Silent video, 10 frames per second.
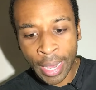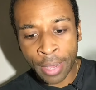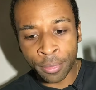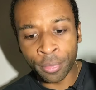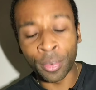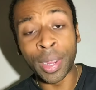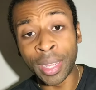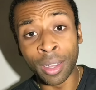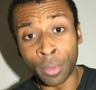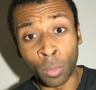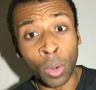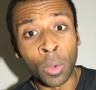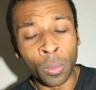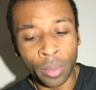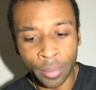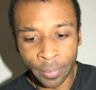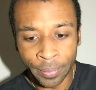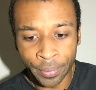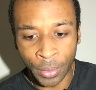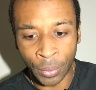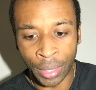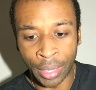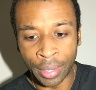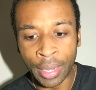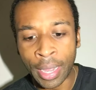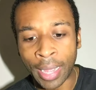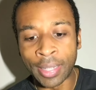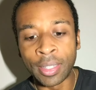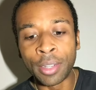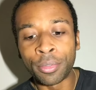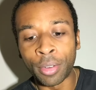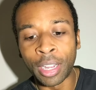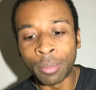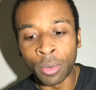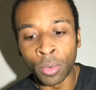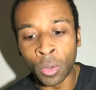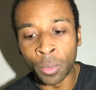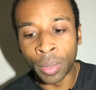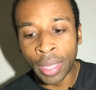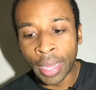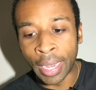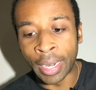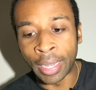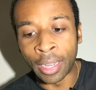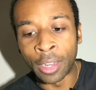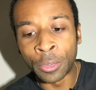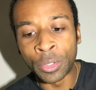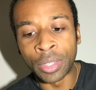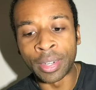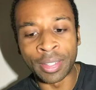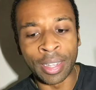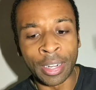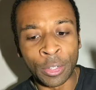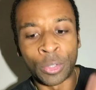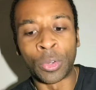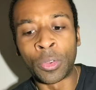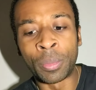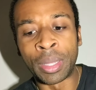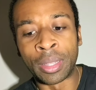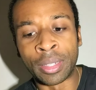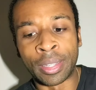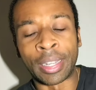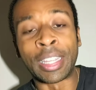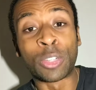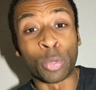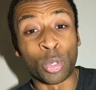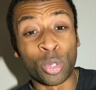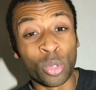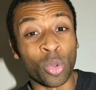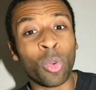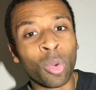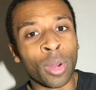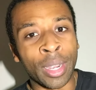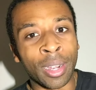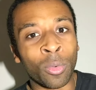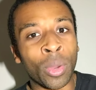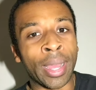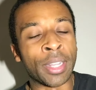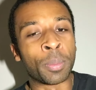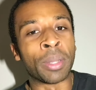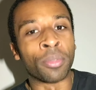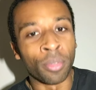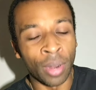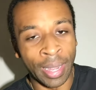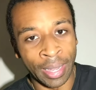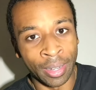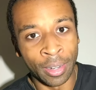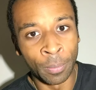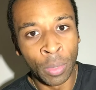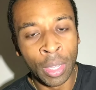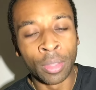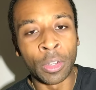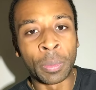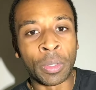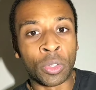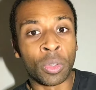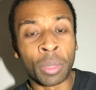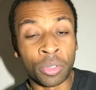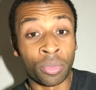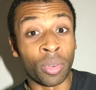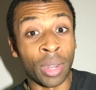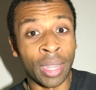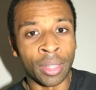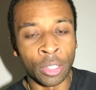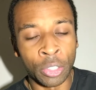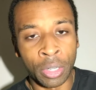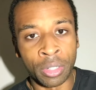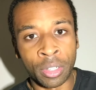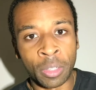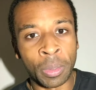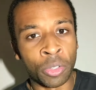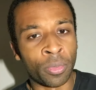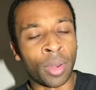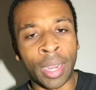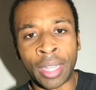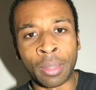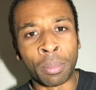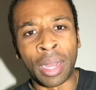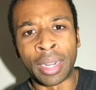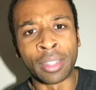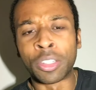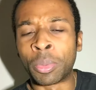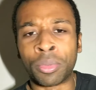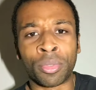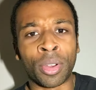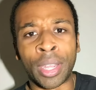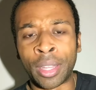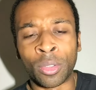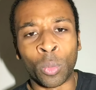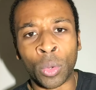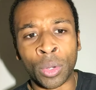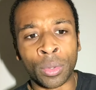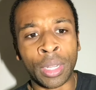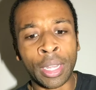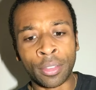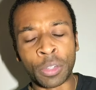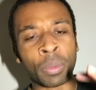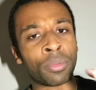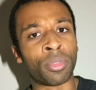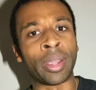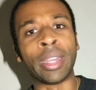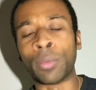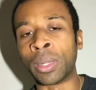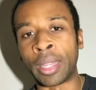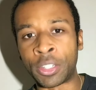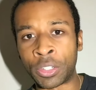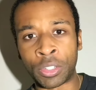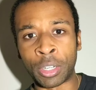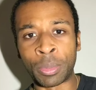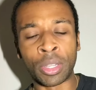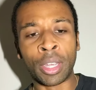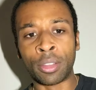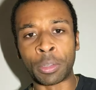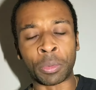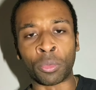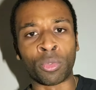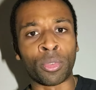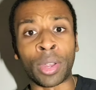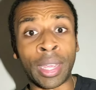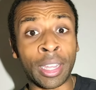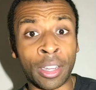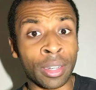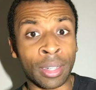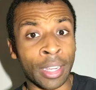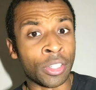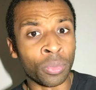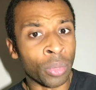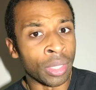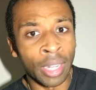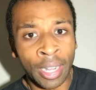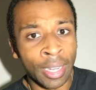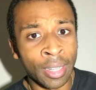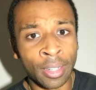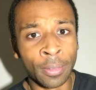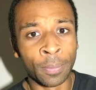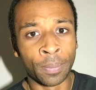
a fraying of a rope, okay? I see a fraying of a rope, and I can understand as God is showing me this, that he's restoring what has been frayed. There has been so much fraying in the church. There's been fraying in the body. There's been fraying in the world. There's been fraying in relationships. There's been fraying in connection with God.